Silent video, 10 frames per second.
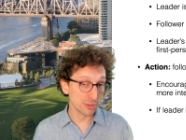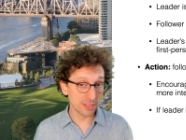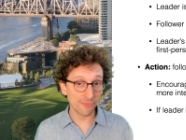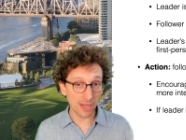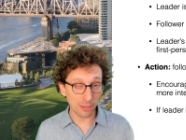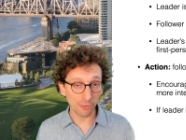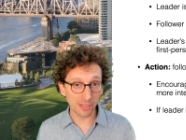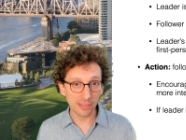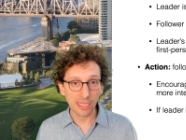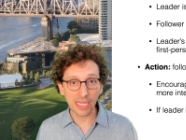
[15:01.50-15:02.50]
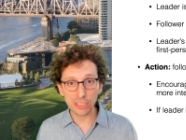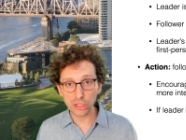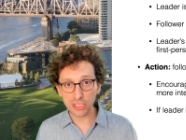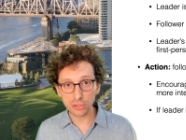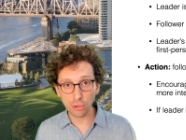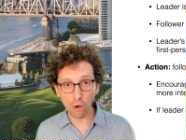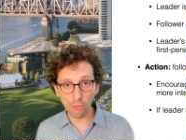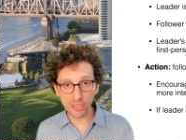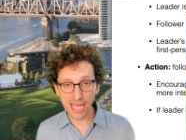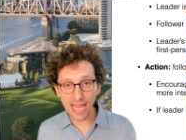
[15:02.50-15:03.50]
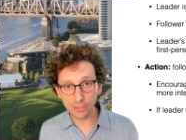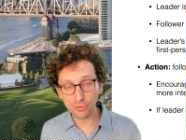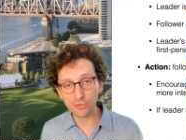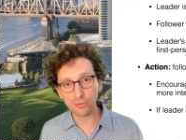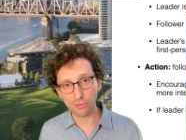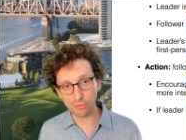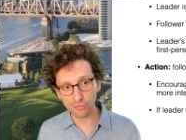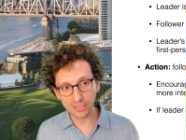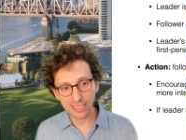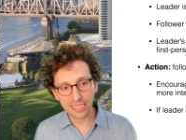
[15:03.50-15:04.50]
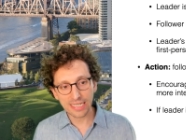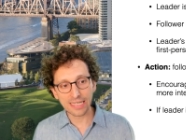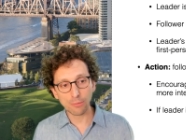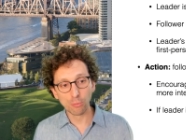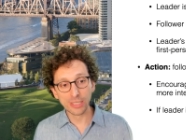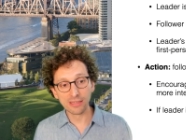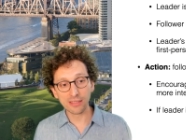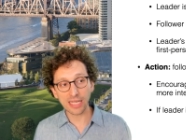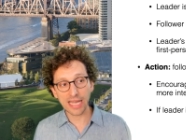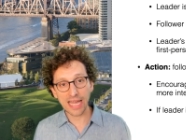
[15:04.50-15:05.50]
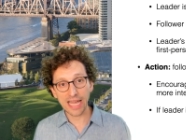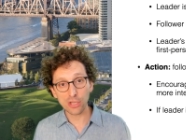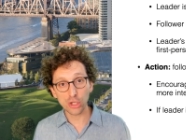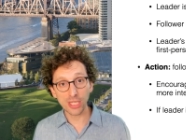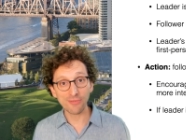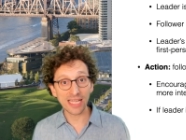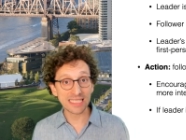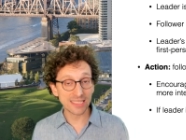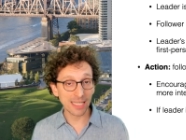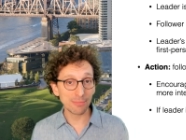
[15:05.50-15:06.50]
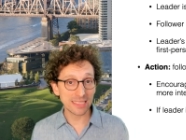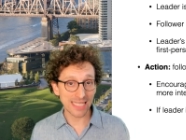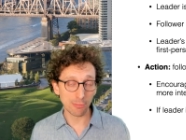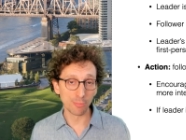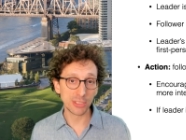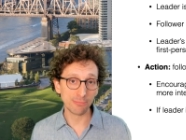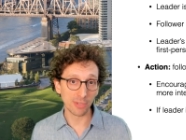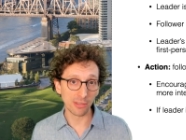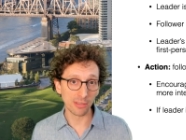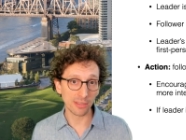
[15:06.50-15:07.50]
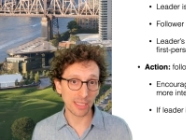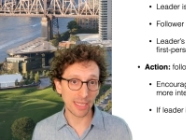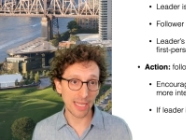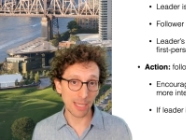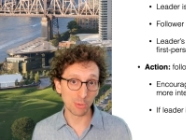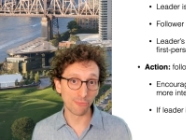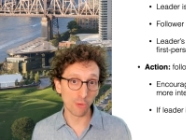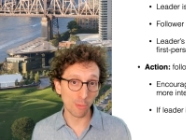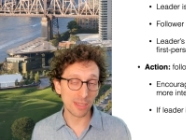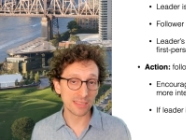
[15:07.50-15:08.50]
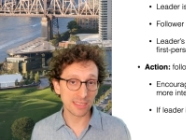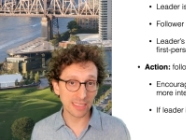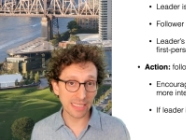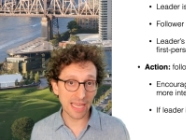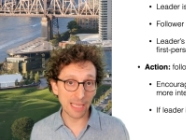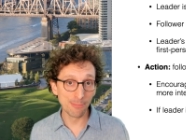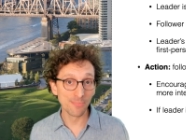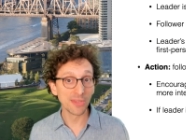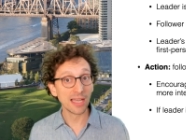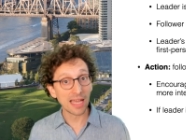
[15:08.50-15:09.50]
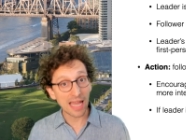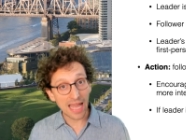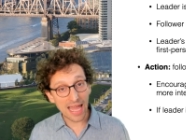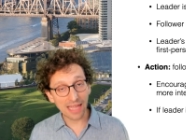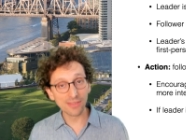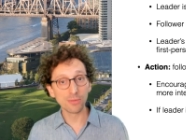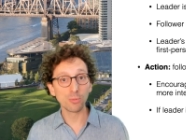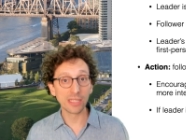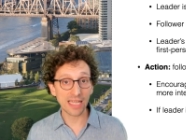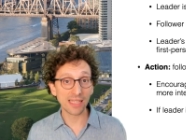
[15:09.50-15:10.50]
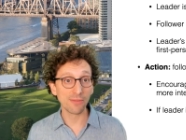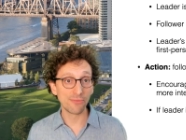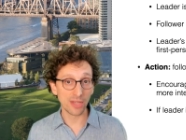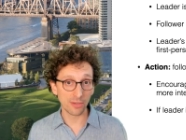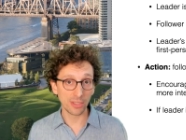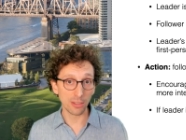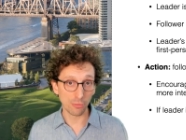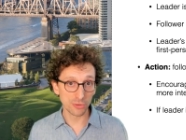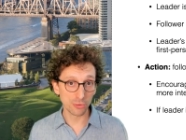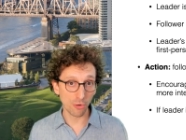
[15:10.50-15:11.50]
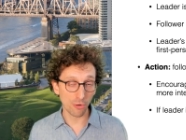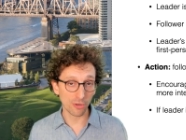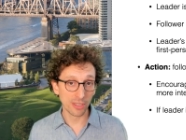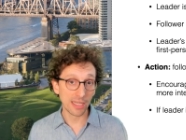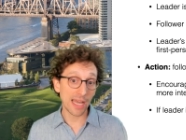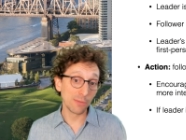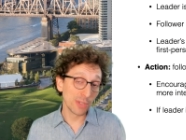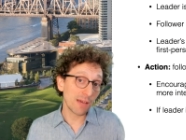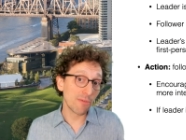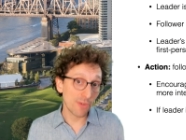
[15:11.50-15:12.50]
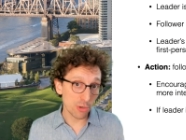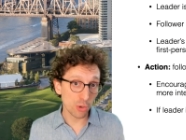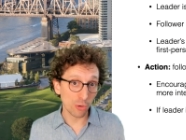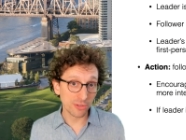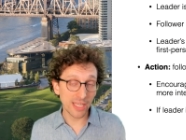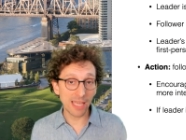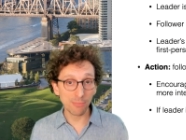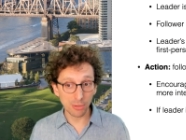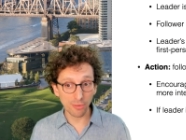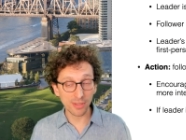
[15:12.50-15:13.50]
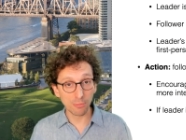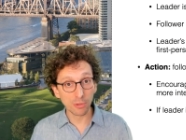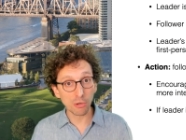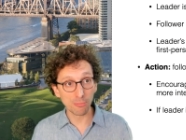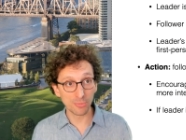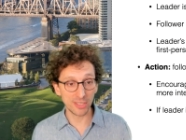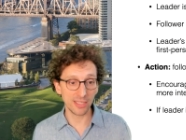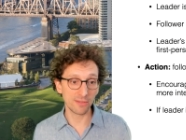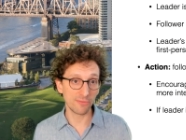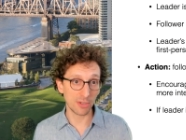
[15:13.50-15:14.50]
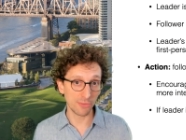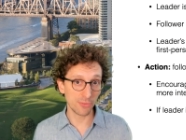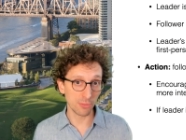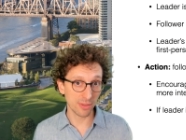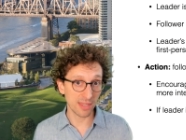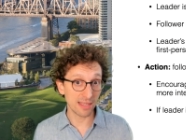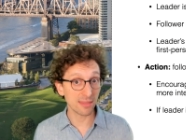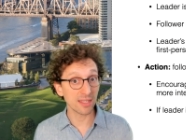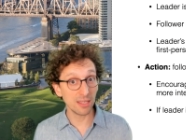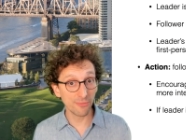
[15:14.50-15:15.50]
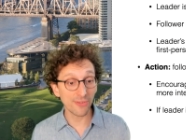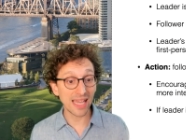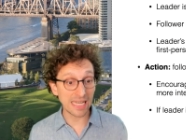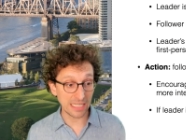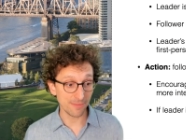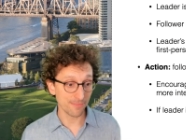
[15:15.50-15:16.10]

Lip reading: the follower and just go and act on their own will achieve extremely suboptimal performance in the game and will get a very low score and will have a very short game because they will complete very few sets, if any.